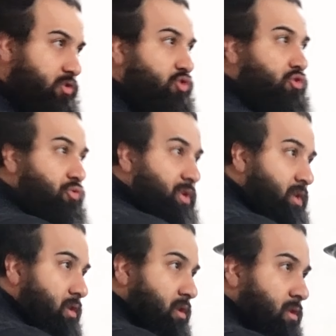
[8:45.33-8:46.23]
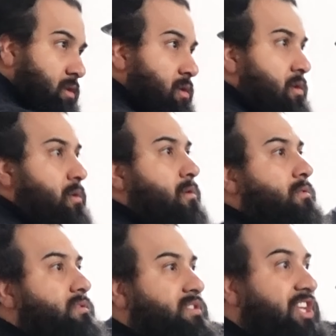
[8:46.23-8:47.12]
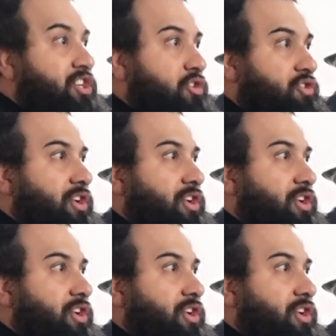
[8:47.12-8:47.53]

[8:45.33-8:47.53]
street. Oh, right. T-shirt